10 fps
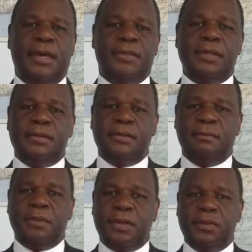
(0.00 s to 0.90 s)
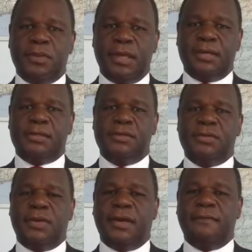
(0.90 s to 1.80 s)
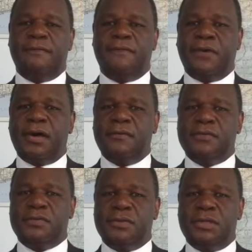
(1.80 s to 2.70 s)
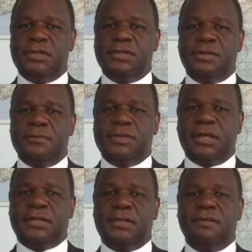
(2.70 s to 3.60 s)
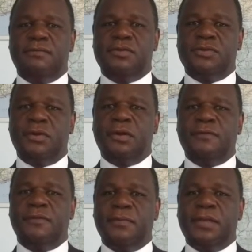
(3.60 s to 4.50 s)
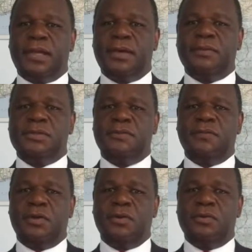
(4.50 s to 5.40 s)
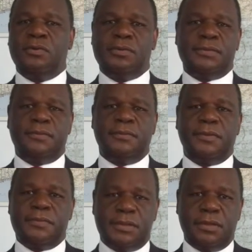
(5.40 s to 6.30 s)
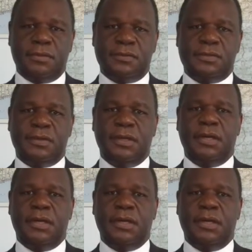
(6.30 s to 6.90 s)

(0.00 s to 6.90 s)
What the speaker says: And then below that, to have 5 strategic objectives drawn from the language of the goals themselves.